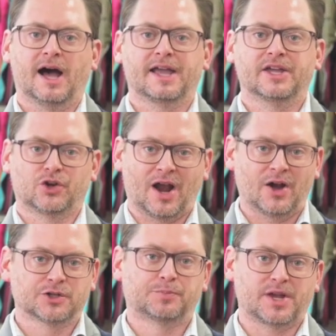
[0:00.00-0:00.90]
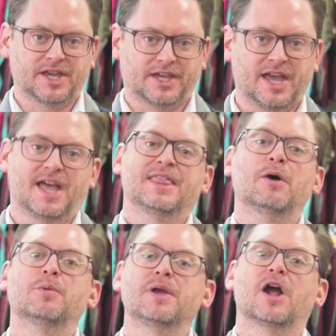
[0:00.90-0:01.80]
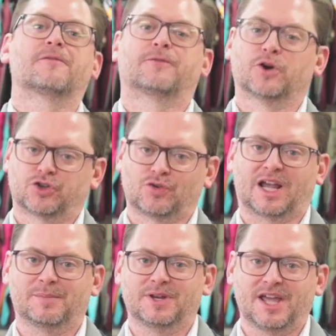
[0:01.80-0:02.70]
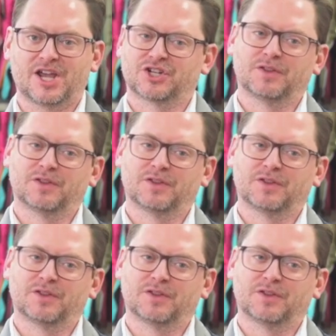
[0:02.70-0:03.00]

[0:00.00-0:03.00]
in your housebreaking kit, and that would be our first recommendation.